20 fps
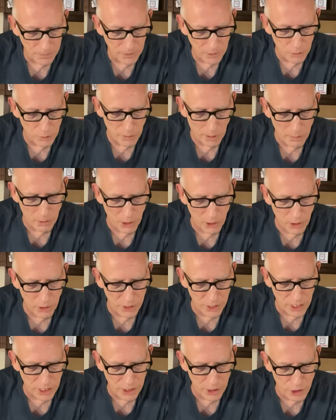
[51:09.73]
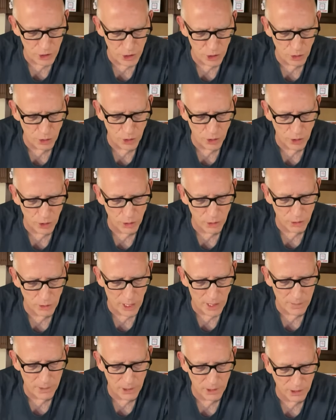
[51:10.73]
Remember the shooter,
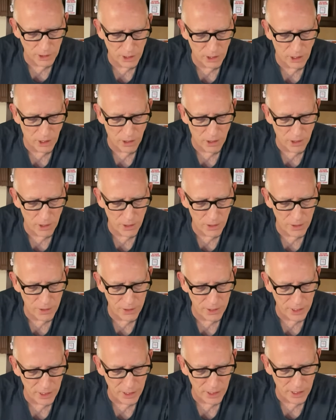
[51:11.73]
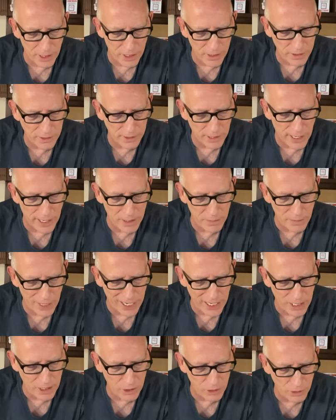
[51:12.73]
Robert Card, the guy in
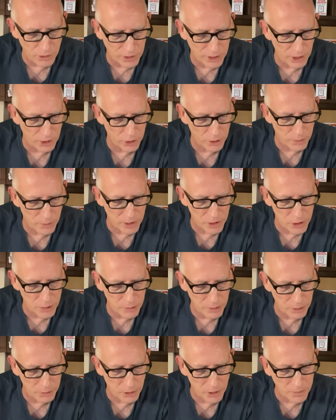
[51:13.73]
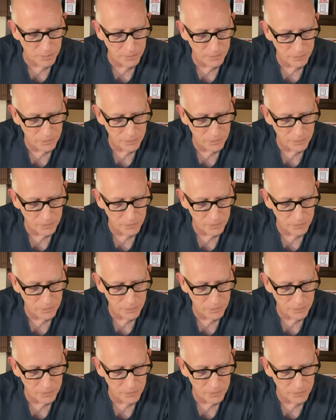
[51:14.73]
Maine who killed a bunch of people?